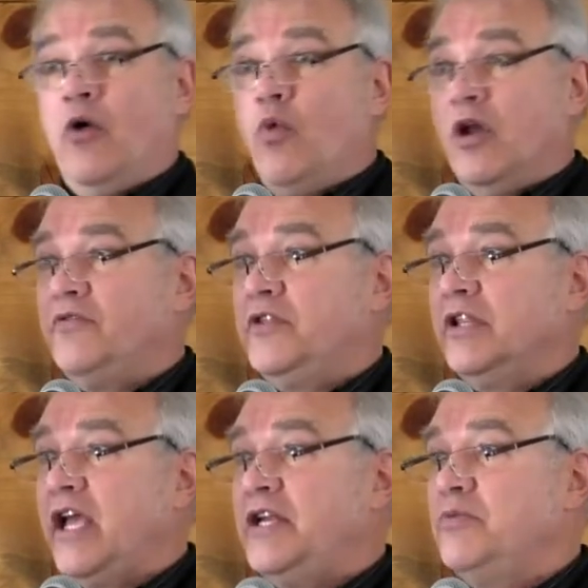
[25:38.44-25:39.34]
What if the
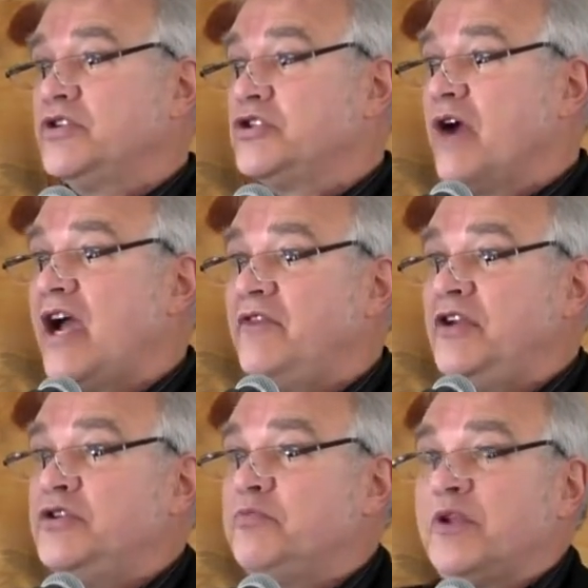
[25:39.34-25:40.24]
lady was
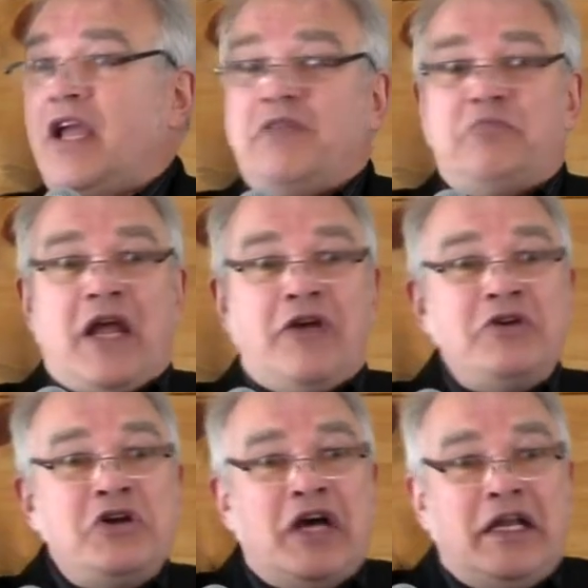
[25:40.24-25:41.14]
driving to Planned
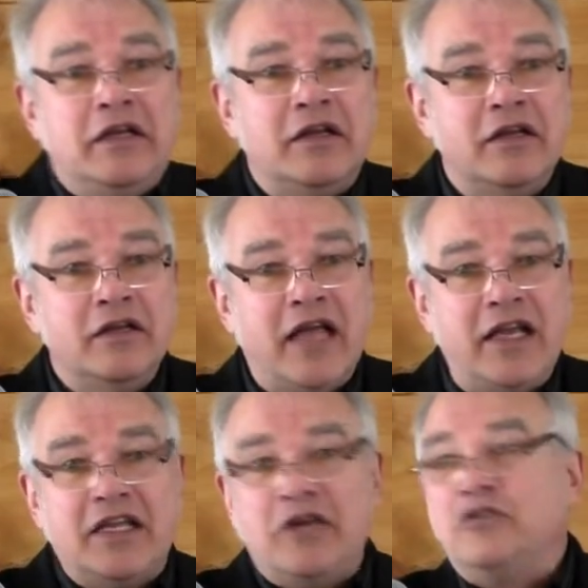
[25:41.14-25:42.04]
Parenthood
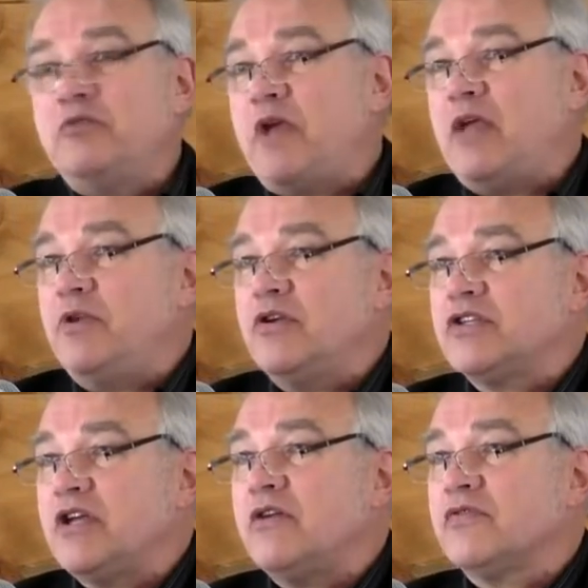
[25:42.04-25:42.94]
and killed the baby
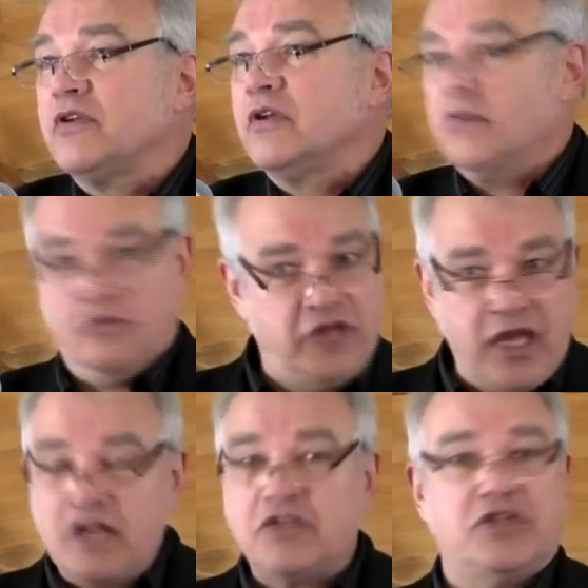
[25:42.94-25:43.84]
herself?
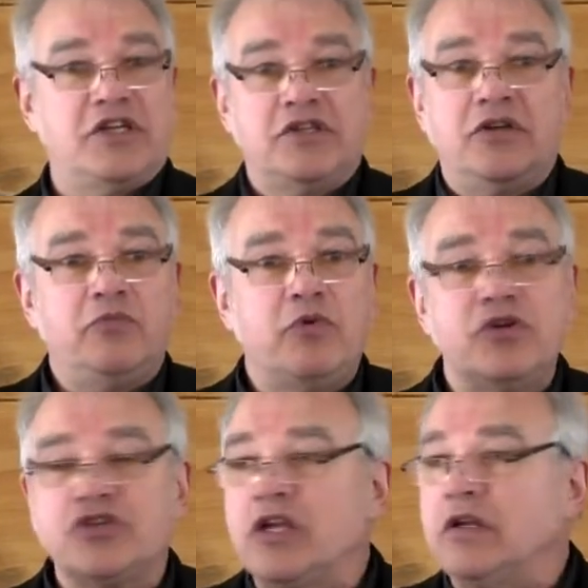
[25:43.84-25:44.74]
Then it's just an
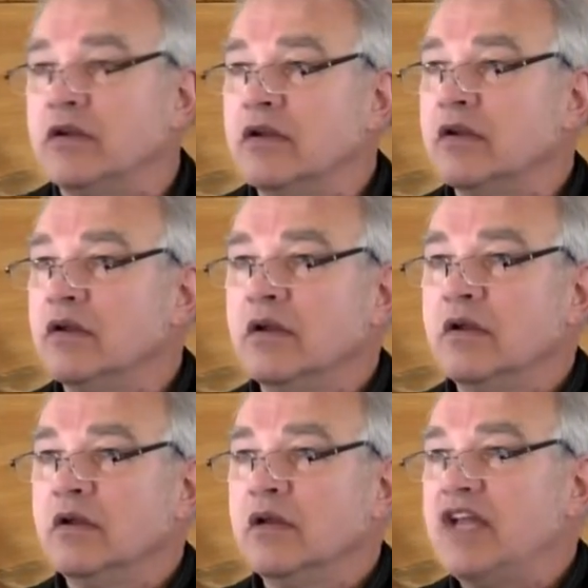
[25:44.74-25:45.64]
abortion.
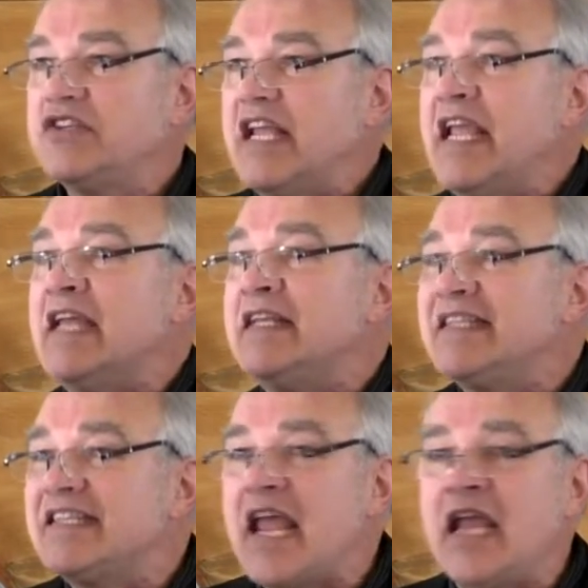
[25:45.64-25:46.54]
It's
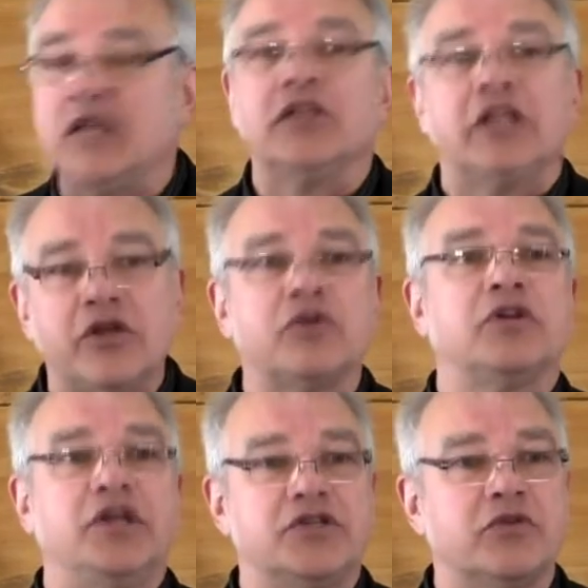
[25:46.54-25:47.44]
insane. It
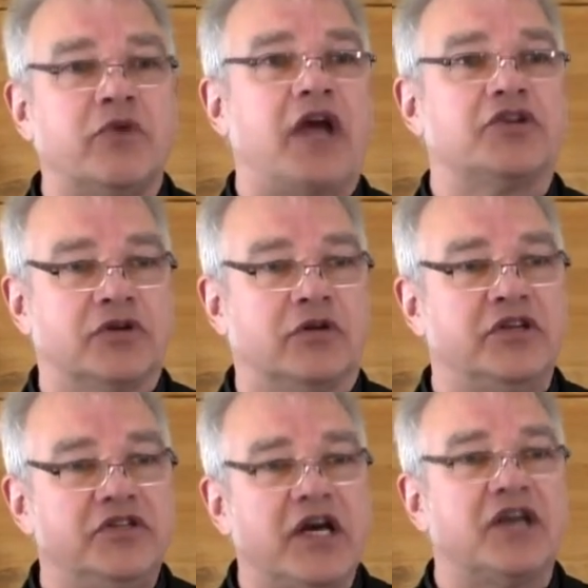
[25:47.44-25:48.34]
literally is irrational.
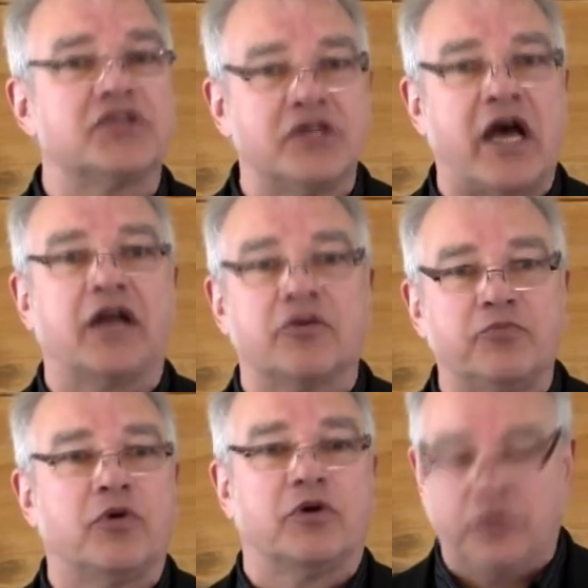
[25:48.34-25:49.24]
It does not
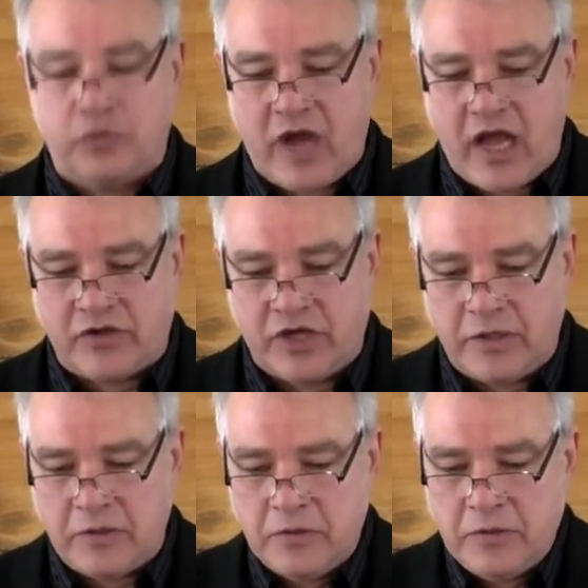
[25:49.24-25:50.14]
comport with reality.